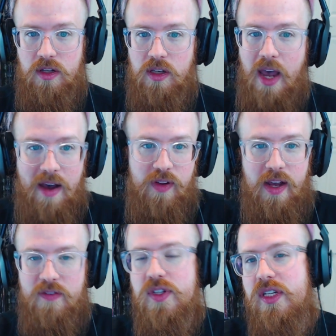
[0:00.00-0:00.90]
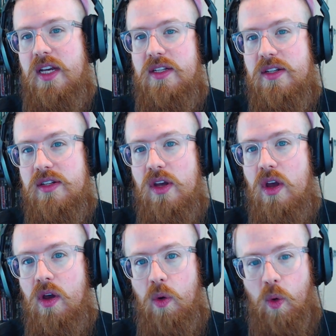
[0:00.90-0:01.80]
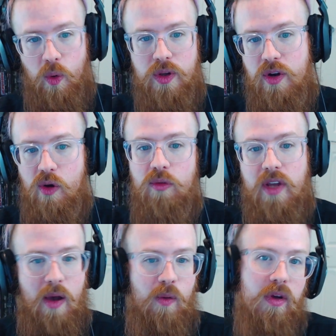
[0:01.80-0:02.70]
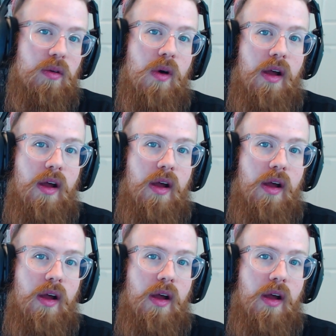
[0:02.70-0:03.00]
You have to have successes or you don't get what you want.